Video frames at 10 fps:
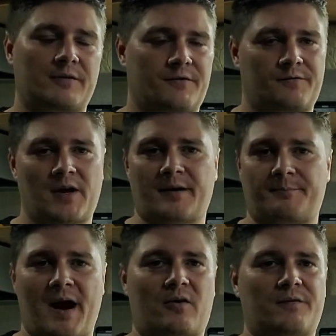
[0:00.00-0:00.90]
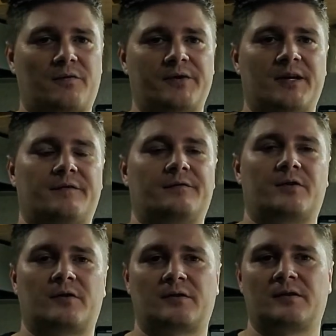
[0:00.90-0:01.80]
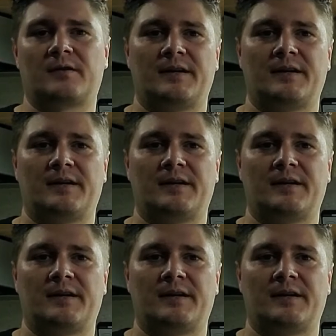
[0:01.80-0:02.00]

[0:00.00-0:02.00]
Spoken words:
If you've got a powerful enough inverter,